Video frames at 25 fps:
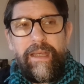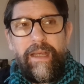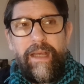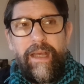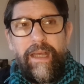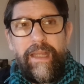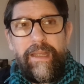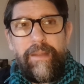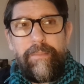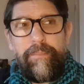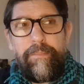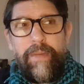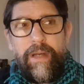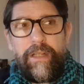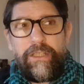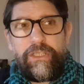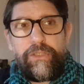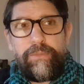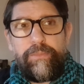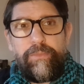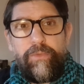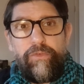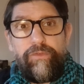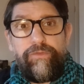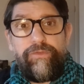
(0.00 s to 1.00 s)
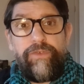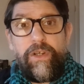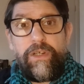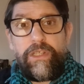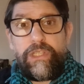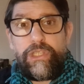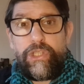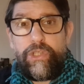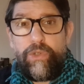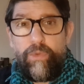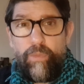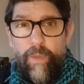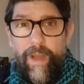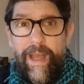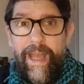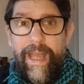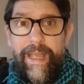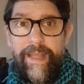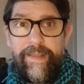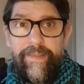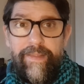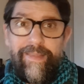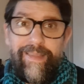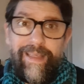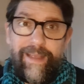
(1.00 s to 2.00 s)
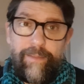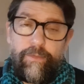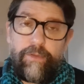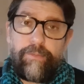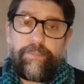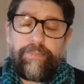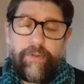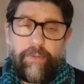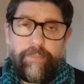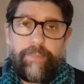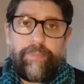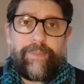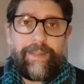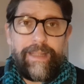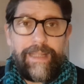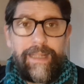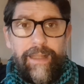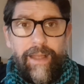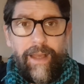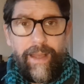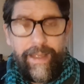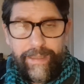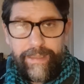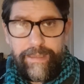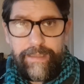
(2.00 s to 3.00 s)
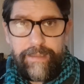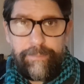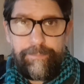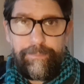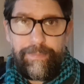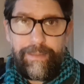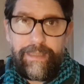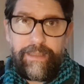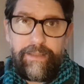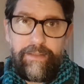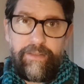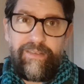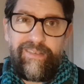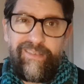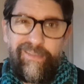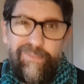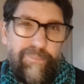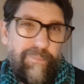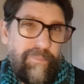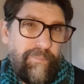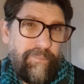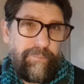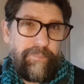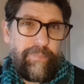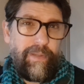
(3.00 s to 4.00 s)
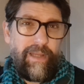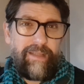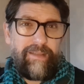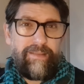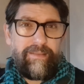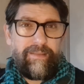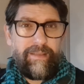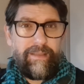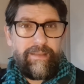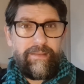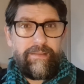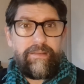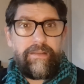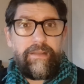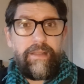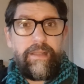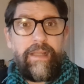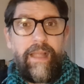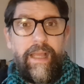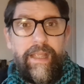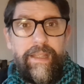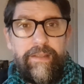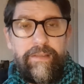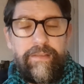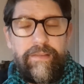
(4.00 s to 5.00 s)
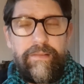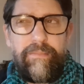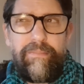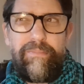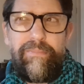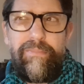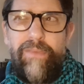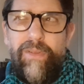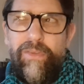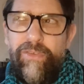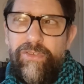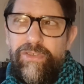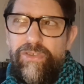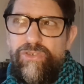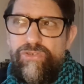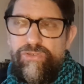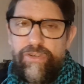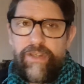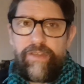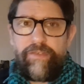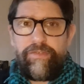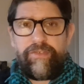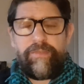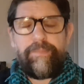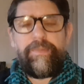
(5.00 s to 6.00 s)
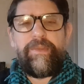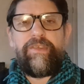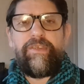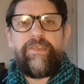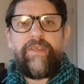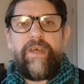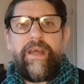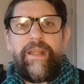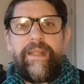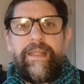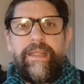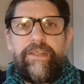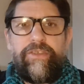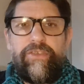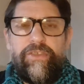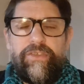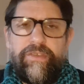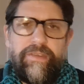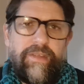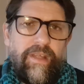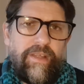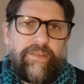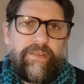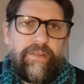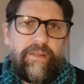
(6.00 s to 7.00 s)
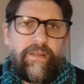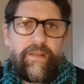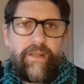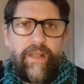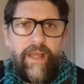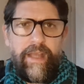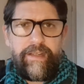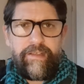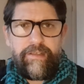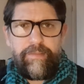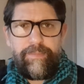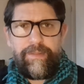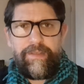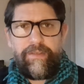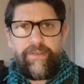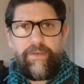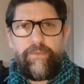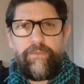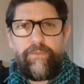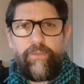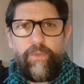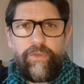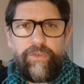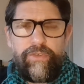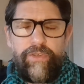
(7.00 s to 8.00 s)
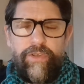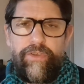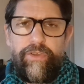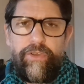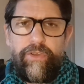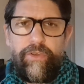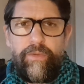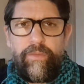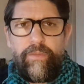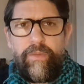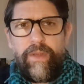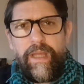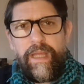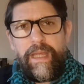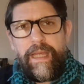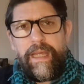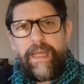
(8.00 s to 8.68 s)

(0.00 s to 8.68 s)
a much more functional way than they would probably like, because Pisces likes not to drift, but certainly just doesn't like to be told what to do.